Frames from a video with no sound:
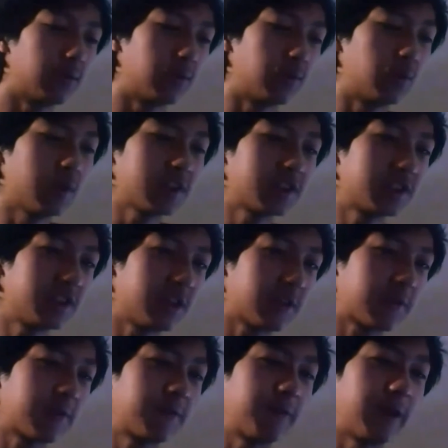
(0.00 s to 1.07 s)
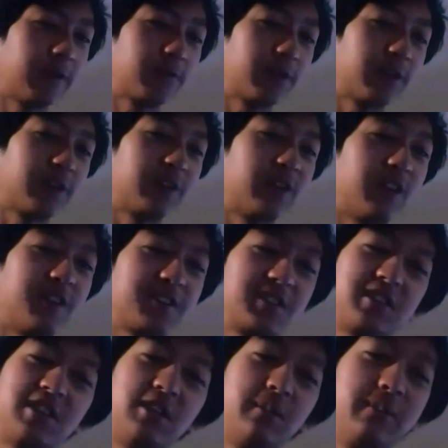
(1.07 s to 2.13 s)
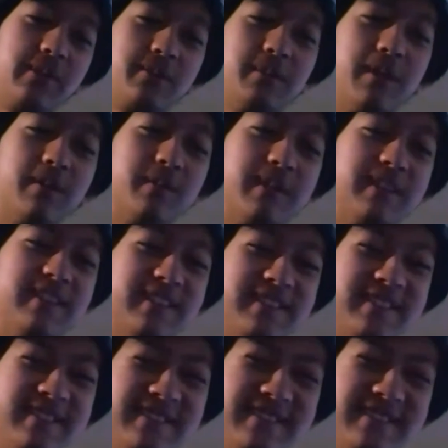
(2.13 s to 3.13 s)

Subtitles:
What's your favorite non-cuber moment?